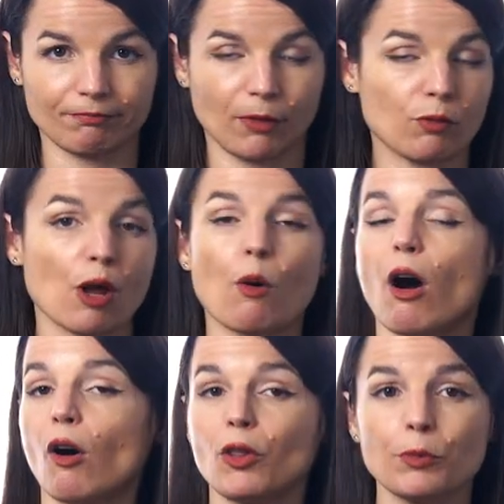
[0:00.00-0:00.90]
You'd know
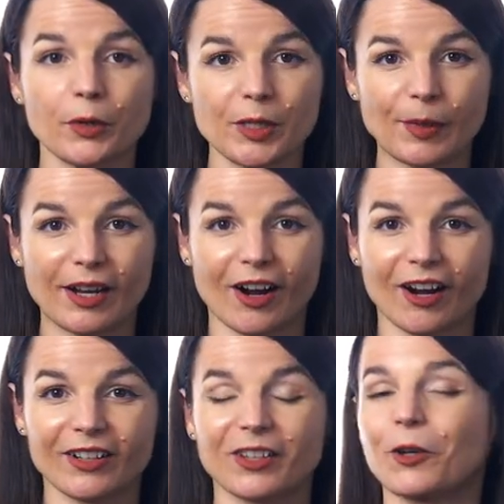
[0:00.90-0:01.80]
all the words by
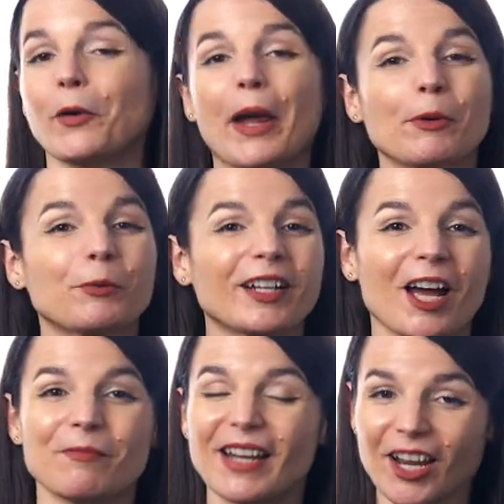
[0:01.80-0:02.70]
heart, the grammar would
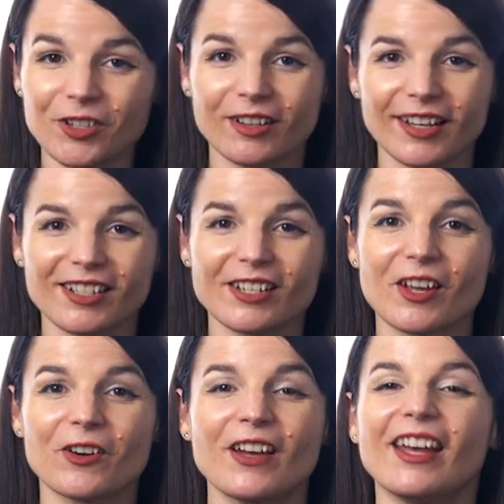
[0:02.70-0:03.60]
come naturally to
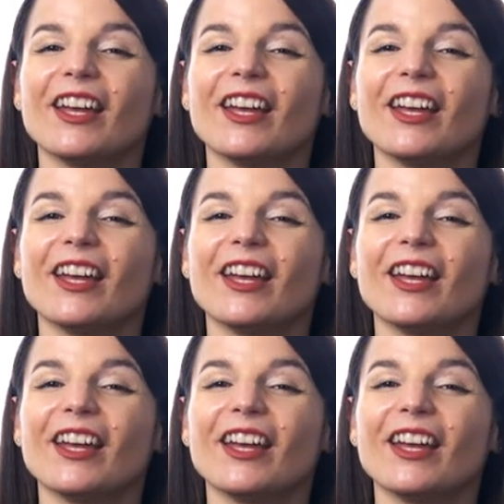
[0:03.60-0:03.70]
you,